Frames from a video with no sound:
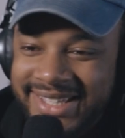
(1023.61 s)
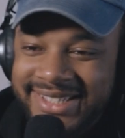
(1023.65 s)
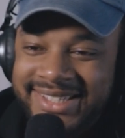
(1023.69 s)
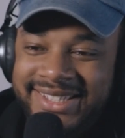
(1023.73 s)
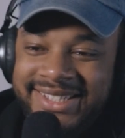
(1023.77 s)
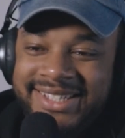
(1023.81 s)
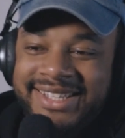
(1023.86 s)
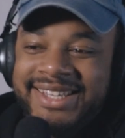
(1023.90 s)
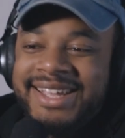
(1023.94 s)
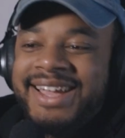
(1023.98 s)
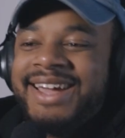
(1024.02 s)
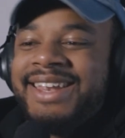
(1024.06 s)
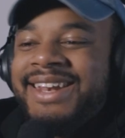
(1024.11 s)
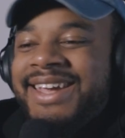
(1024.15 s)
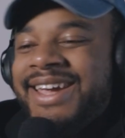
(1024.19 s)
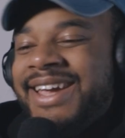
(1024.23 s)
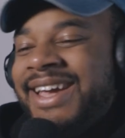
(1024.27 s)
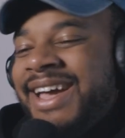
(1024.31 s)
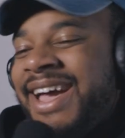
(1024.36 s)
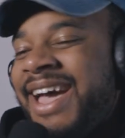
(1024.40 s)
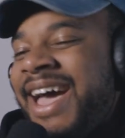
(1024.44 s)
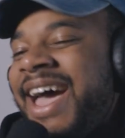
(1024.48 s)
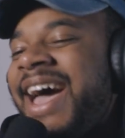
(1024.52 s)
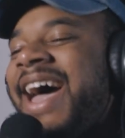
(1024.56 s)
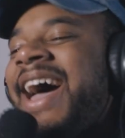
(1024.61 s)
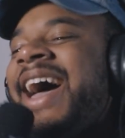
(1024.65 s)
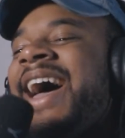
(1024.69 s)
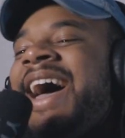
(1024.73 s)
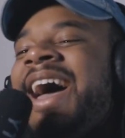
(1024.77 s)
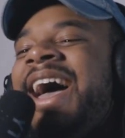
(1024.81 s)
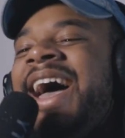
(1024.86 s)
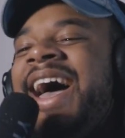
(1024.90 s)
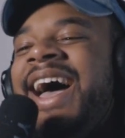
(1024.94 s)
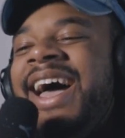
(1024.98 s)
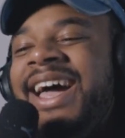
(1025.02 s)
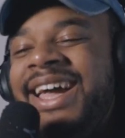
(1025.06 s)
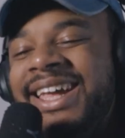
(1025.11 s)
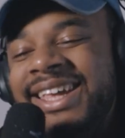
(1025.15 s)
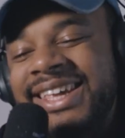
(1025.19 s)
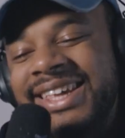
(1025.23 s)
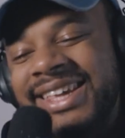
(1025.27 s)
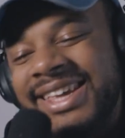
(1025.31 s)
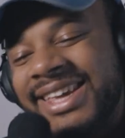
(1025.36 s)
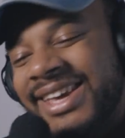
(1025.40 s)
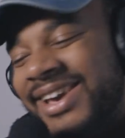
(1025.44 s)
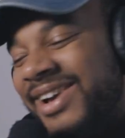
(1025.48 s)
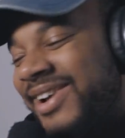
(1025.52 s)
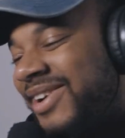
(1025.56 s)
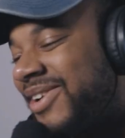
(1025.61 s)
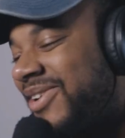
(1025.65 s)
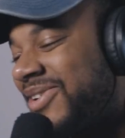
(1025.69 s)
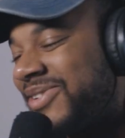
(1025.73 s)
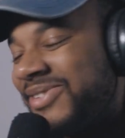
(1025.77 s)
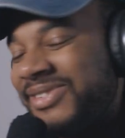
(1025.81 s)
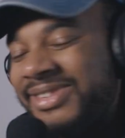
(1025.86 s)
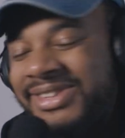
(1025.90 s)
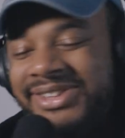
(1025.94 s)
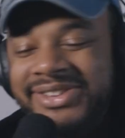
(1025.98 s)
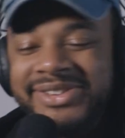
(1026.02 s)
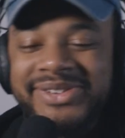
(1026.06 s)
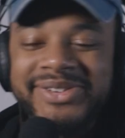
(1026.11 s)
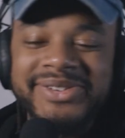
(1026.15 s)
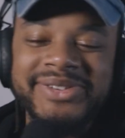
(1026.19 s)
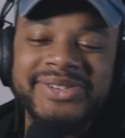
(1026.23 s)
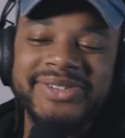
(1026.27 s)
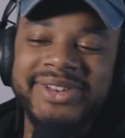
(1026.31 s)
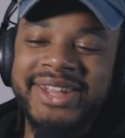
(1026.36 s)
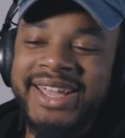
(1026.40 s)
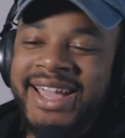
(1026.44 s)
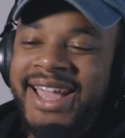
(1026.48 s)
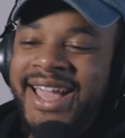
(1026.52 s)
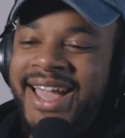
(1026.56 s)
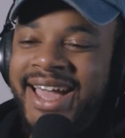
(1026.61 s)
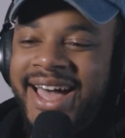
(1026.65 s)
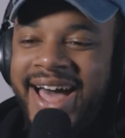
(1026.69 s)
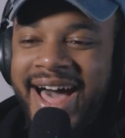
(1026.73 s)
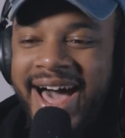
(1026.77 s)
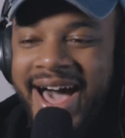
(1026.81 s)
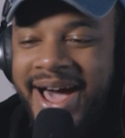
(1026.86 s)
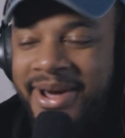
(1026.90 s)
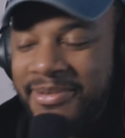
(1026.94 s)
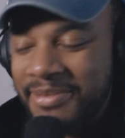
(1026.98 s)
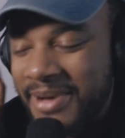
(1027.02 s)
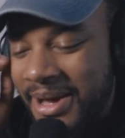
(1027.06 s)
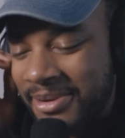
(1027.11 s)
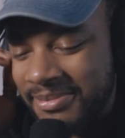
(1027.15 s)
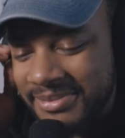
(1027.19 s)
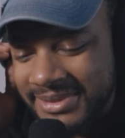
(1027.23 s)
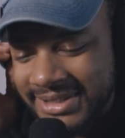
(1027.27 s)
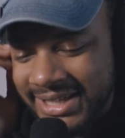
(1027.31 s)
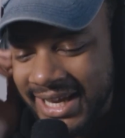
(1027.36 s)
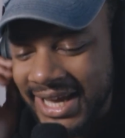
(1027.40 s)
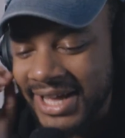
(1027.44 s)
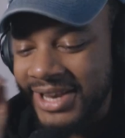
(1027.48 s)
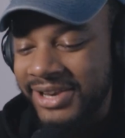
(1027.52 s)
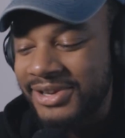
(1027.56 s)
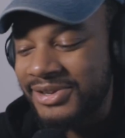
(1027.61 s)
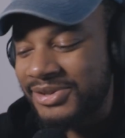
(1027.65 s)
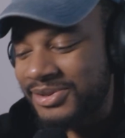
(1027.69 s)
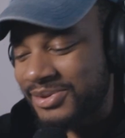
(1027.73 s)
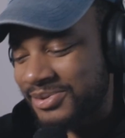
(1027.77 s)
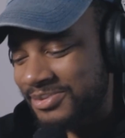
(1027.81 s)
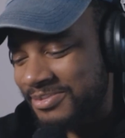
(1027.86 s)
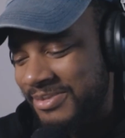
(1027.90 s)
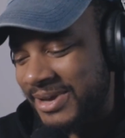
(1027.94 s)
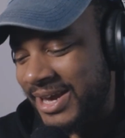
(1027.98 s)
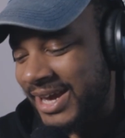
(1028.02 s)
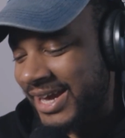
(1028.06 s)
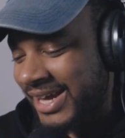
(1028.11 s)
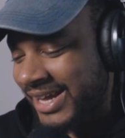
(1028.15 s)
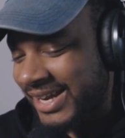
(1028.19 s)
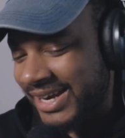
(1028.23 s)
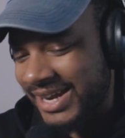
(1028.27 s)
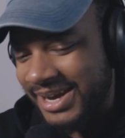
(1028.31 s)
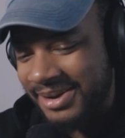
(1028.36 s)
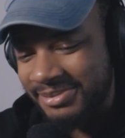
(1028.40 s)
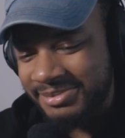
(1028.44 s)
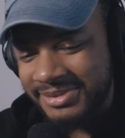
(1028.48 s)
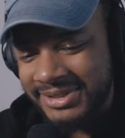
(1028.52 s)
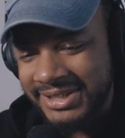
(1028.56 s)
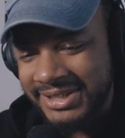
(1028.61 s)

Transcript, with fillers: can sit down. Yo, dude, I'm I'm telling you, man. I'm